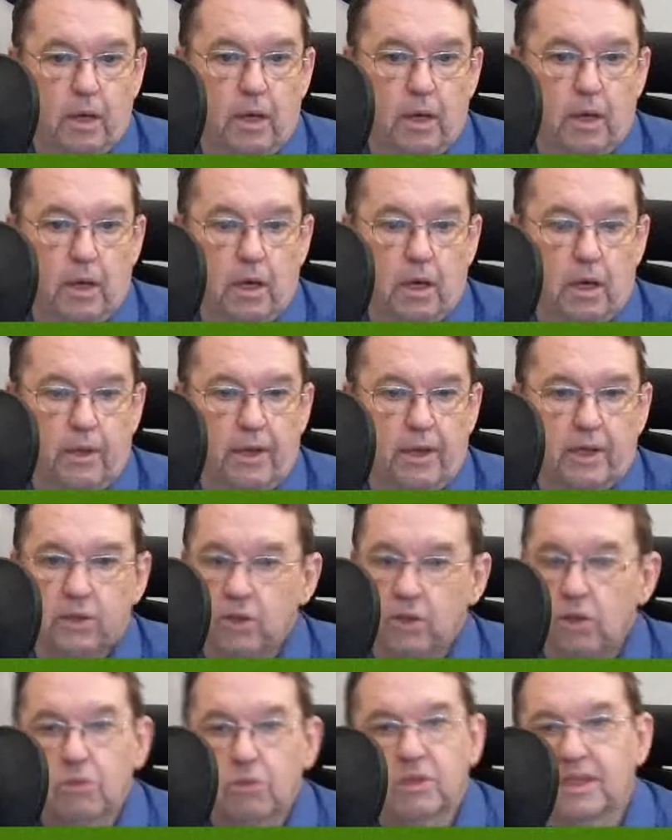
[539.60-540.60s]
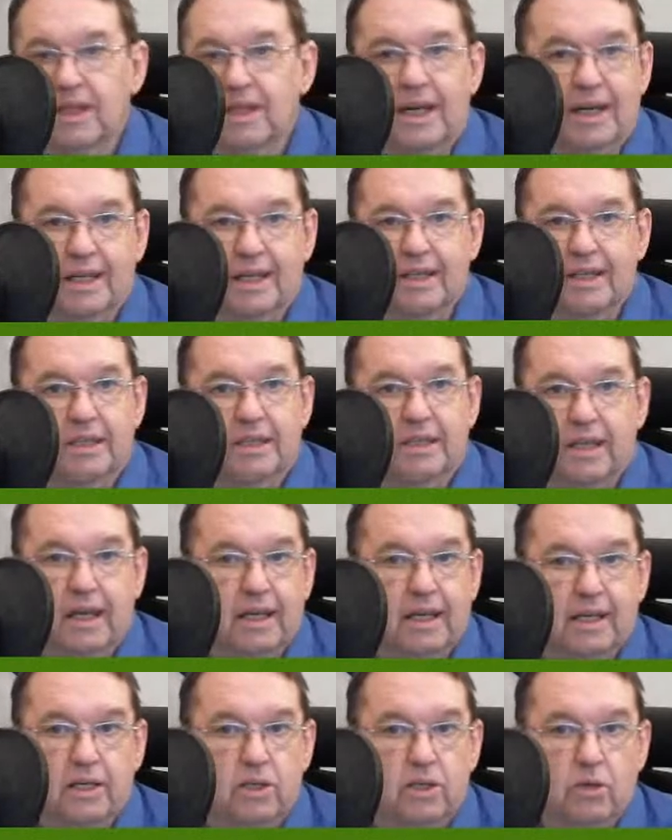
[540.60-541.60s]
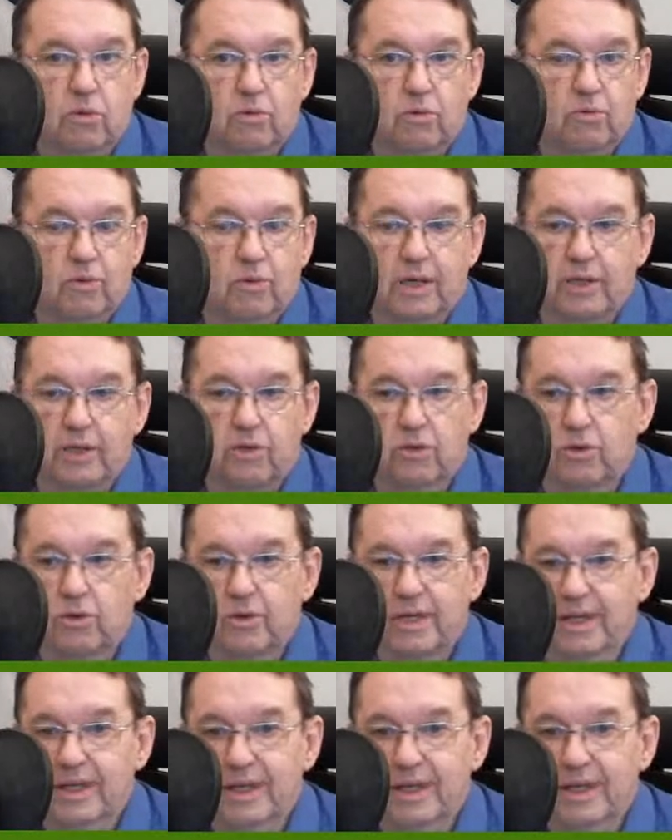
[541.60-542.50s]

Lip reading: There's no signs telling you when you're in